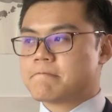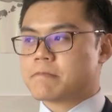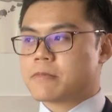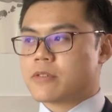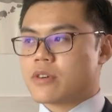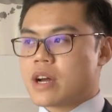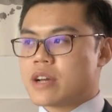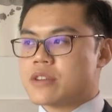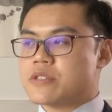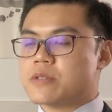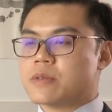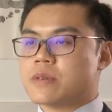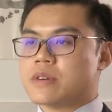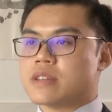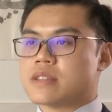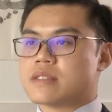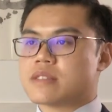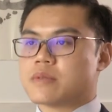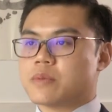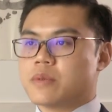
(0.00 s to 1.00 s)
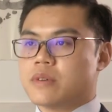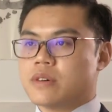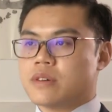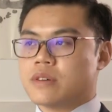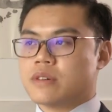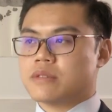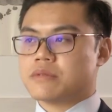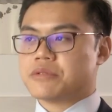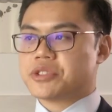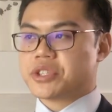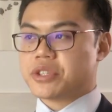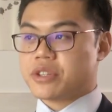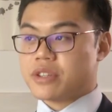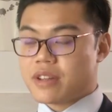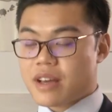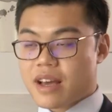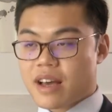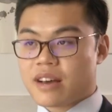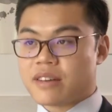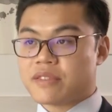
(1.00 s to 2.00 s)
graduates
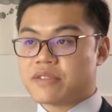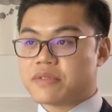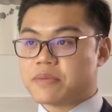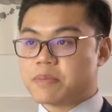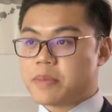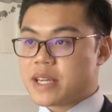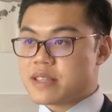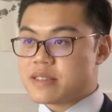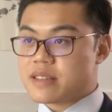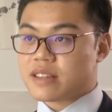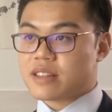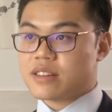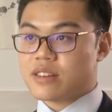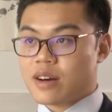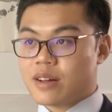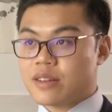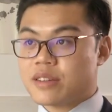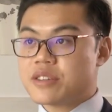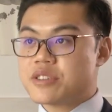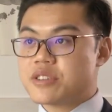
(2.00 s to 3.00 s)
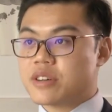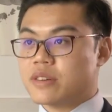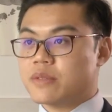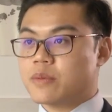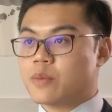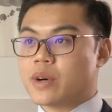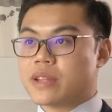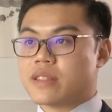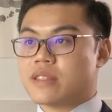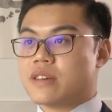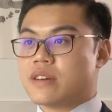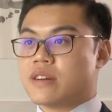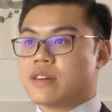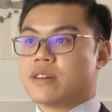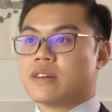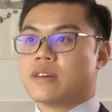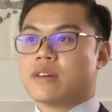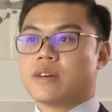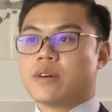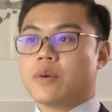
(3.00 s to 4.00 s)
should have basic knowledge on what
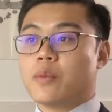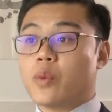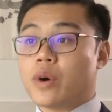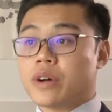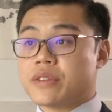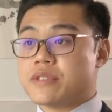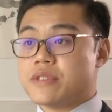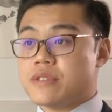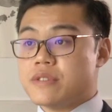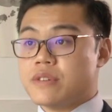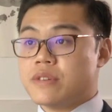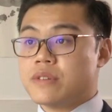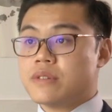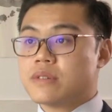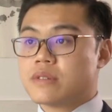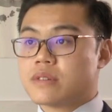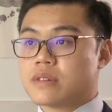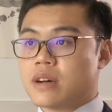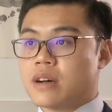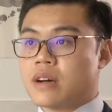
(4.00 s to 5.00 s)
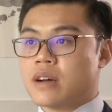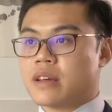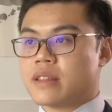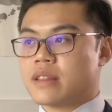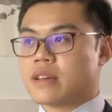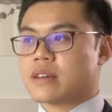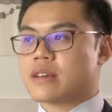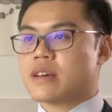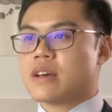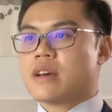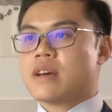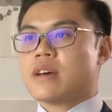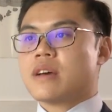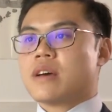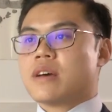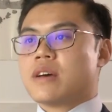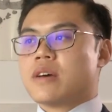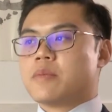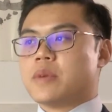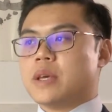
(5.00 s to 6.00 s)
they want to do. I think
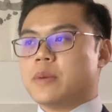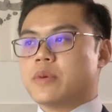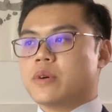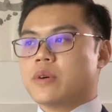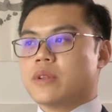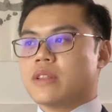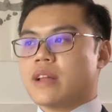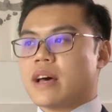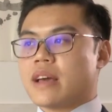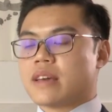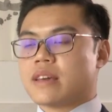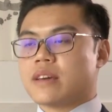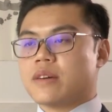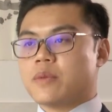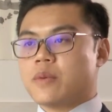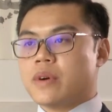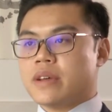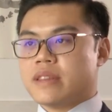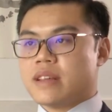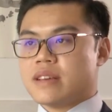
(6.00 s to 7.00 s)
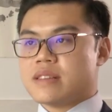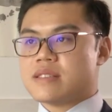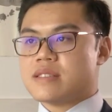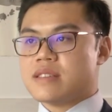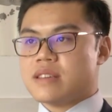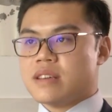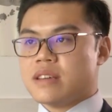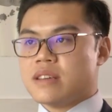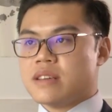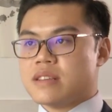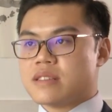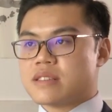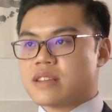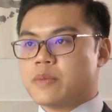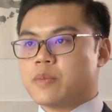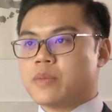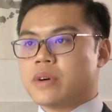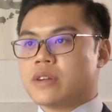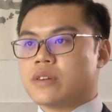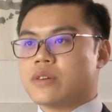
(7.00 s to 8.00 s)
people like it when they see
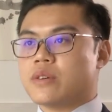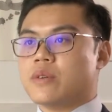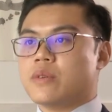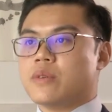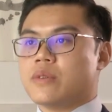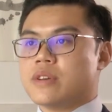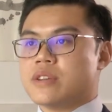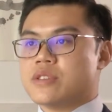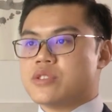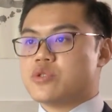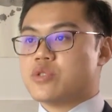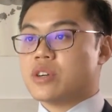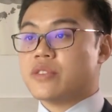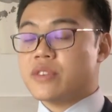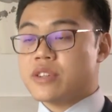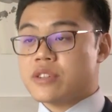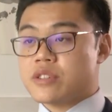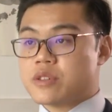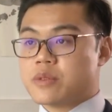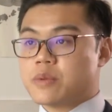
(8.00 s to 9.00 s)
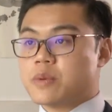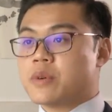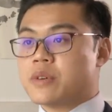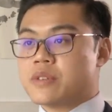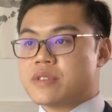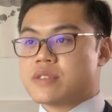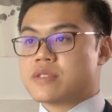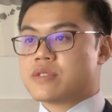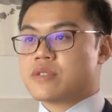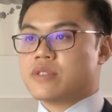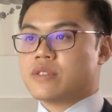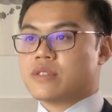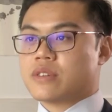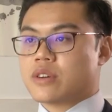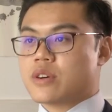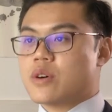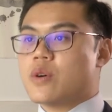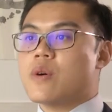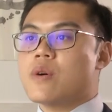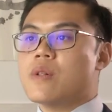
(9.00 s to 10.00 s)
someone who is driven towards a certain
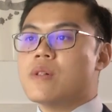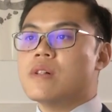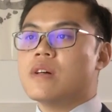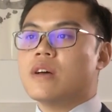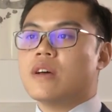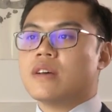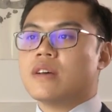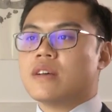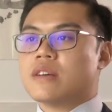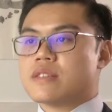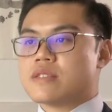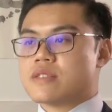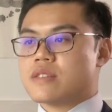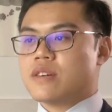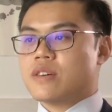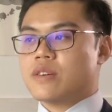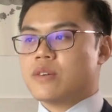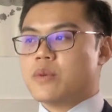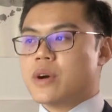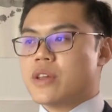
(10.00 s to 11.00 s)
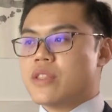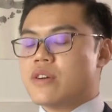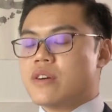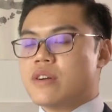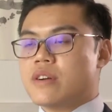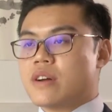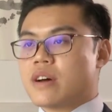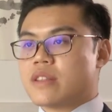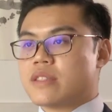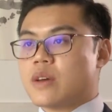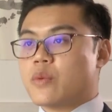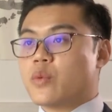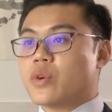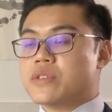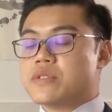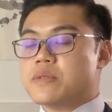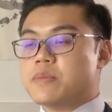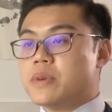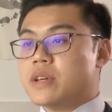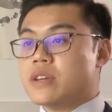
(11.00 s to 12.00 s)
goal. So whether or not they
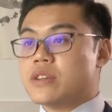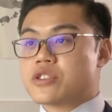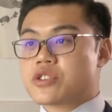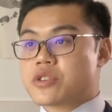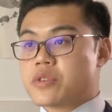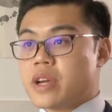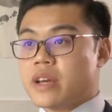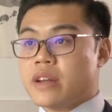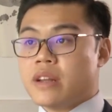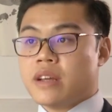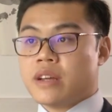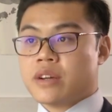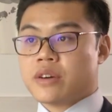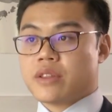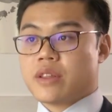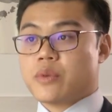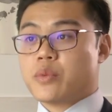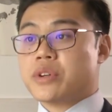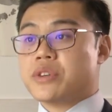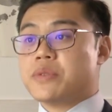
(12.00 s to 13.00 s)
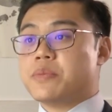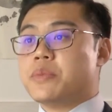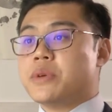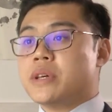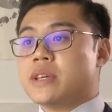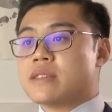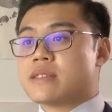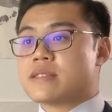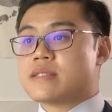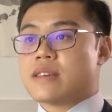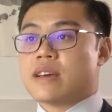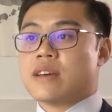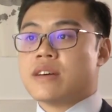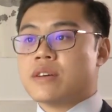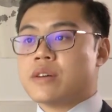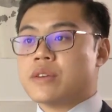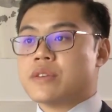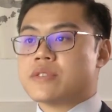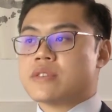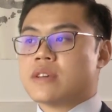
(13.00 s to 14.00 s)
want to be in trading or they want to be in
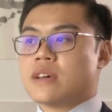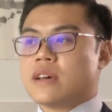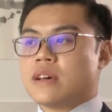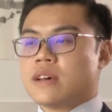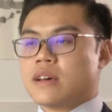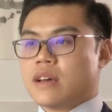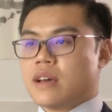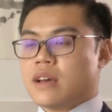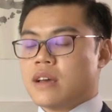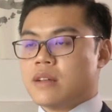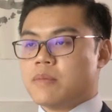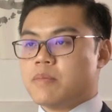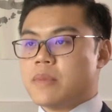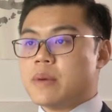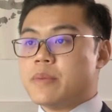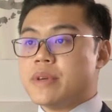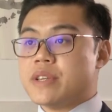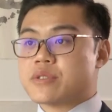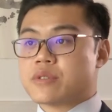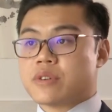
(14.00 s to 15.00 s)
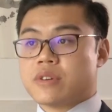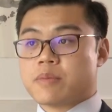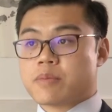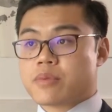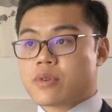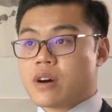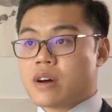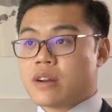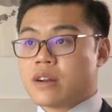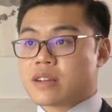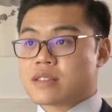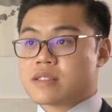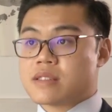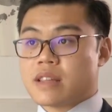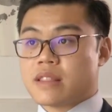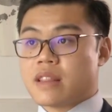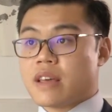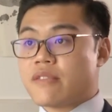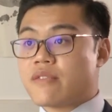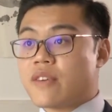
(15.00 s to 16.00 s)
sales, and maybe certain products
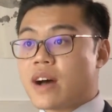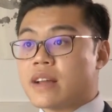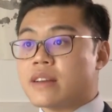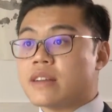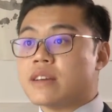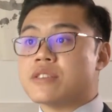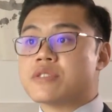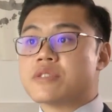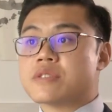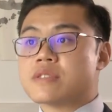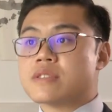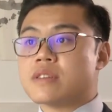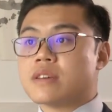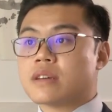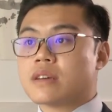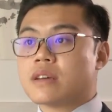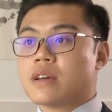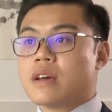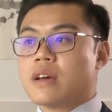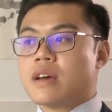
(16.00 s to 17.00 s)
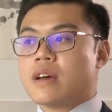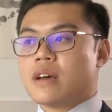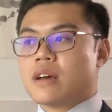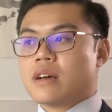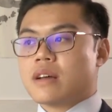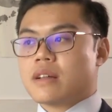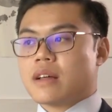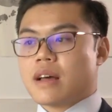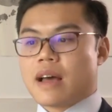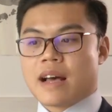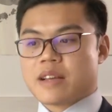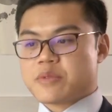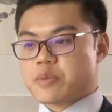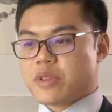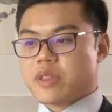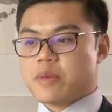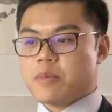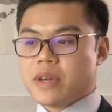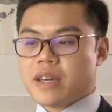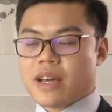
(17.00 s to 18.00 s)
that they find interesting. As
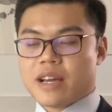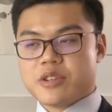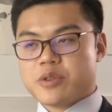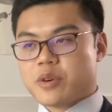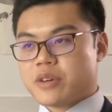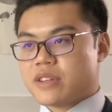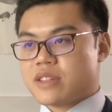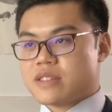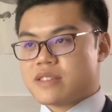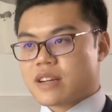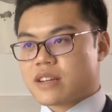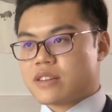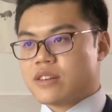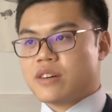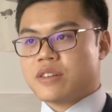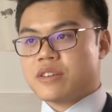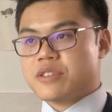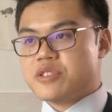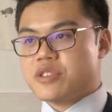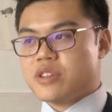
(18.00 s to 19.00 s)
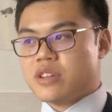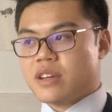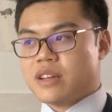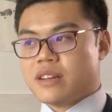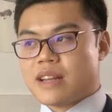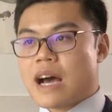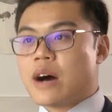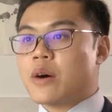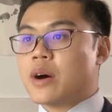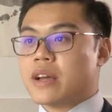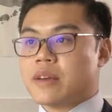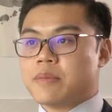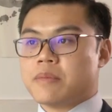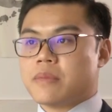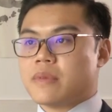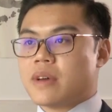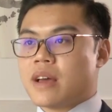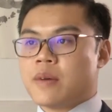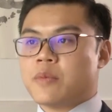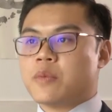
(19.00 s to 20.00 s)
with me, I joined in technology, and now
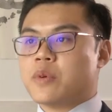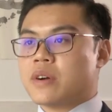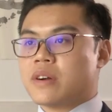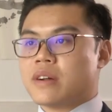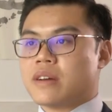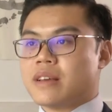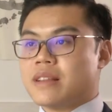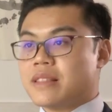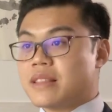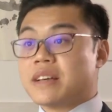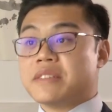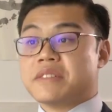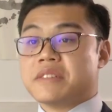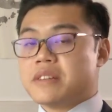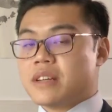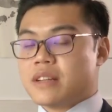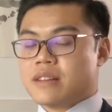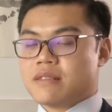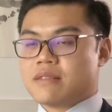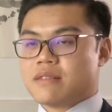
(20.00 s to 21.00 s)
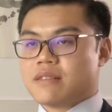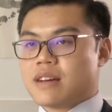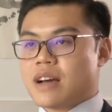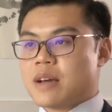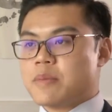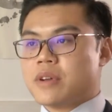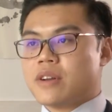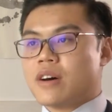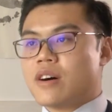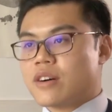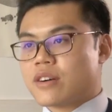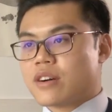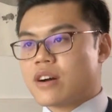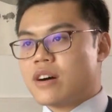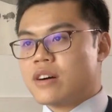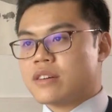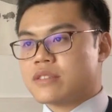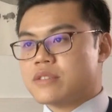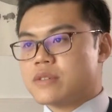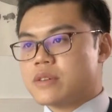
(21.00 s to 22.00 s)
we're in London and I'm in Hong
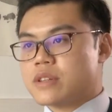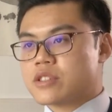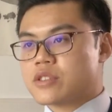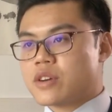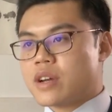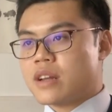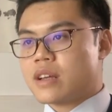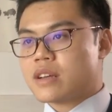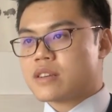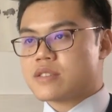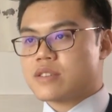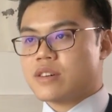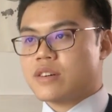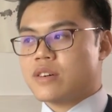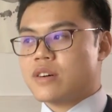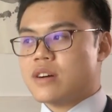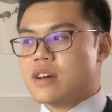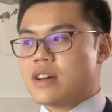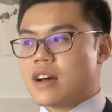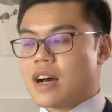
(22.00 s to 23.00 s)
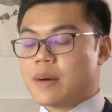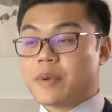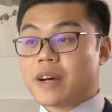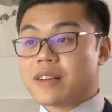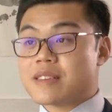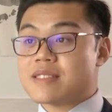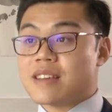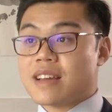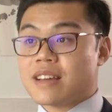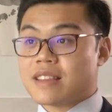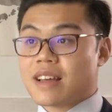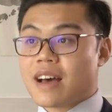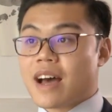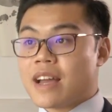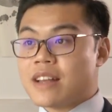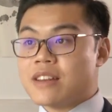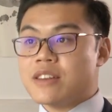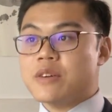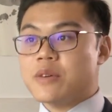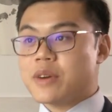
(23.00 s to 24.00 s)
Kong doing trading. So I'm not saying that
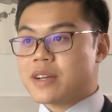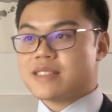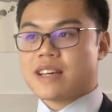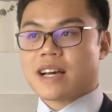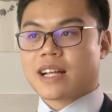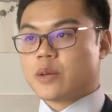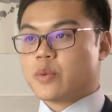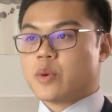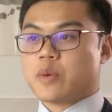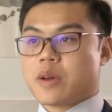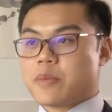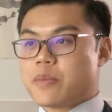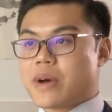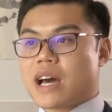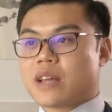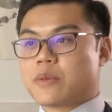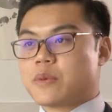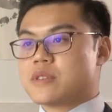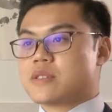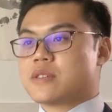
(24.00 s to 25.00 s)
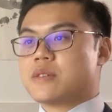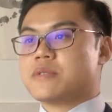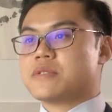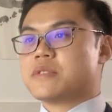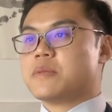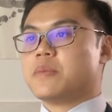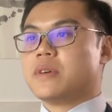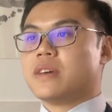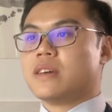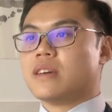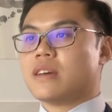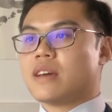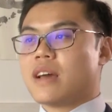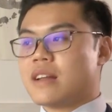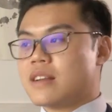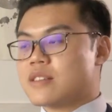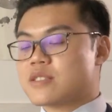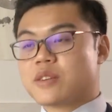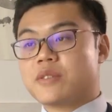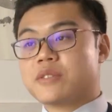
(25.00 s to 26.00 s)
I knew exactly what my path was going to be,
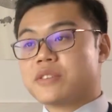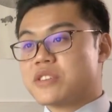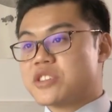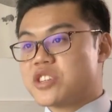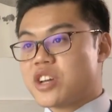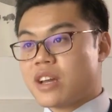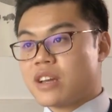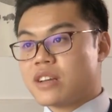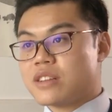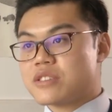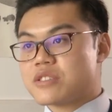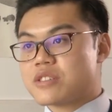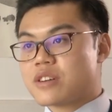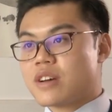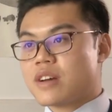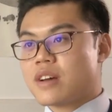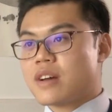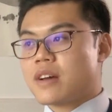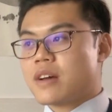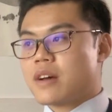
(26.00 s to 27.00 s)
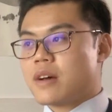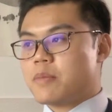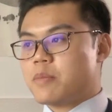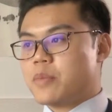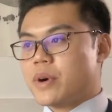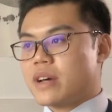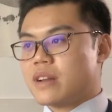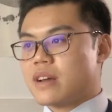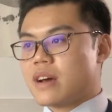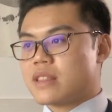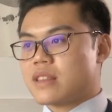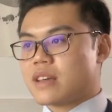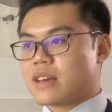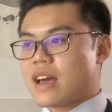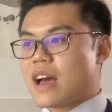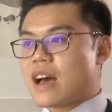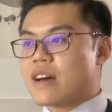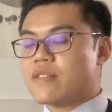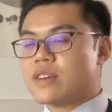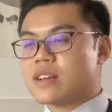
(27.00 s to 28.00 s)
and it's going to change. But I think
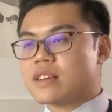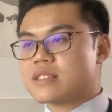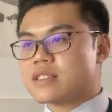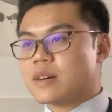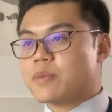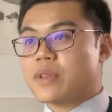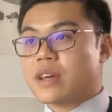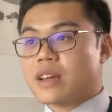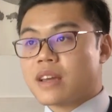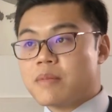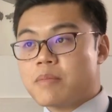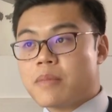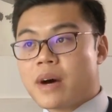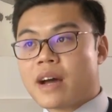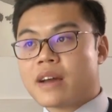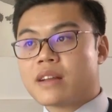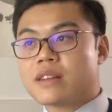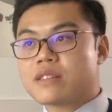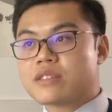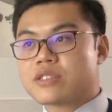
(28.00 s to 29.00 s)
having something in mind